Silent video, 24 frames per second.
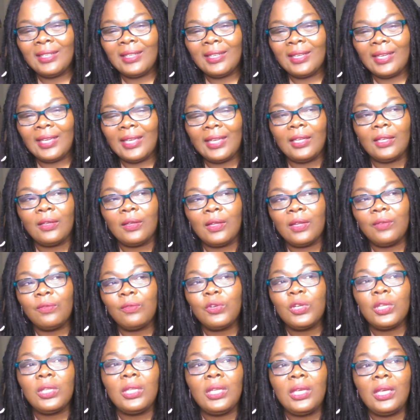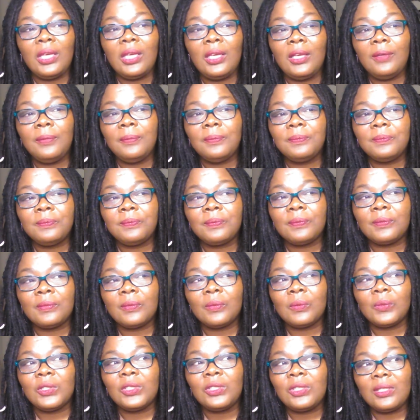it really,
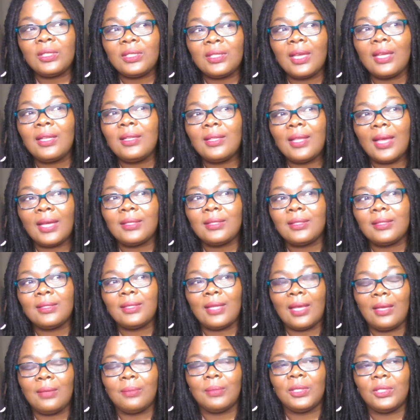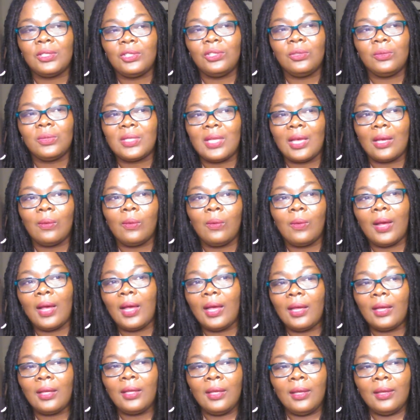when she said that statement, she was like, oh,
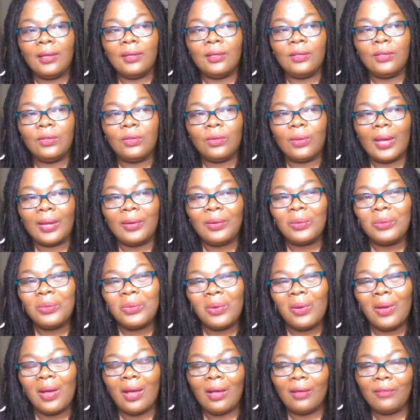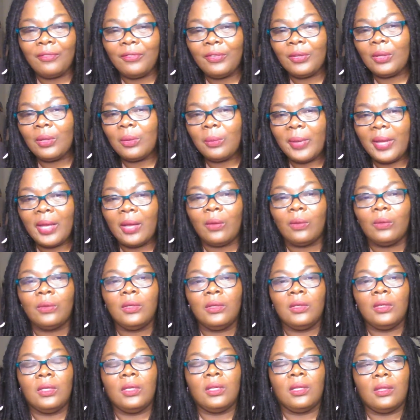I don't know how I feel about
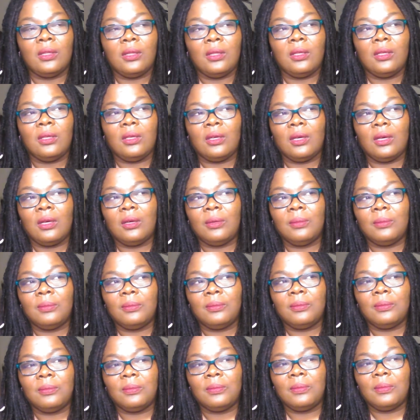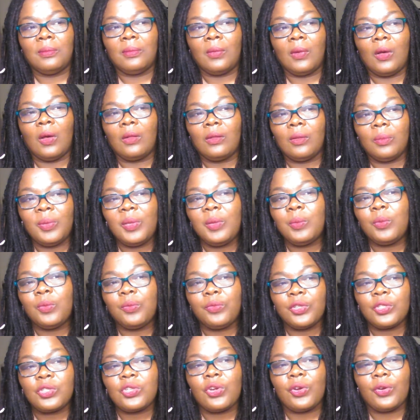the all the people
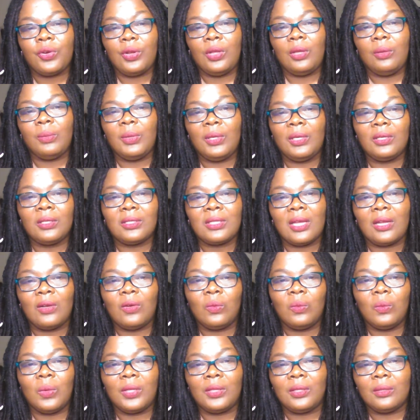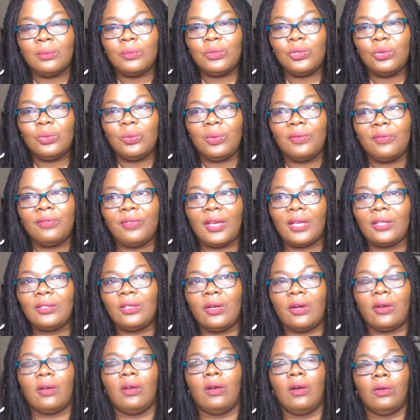returning because I don't want them to affect
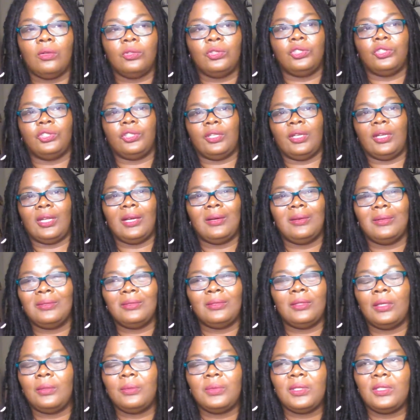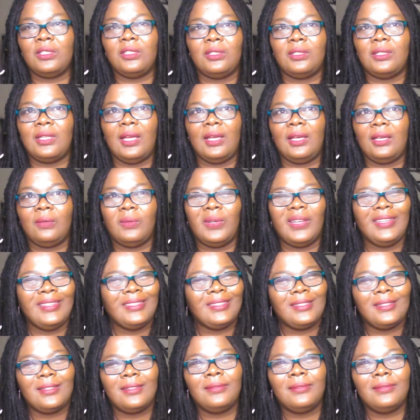our culture. And I was just like, what?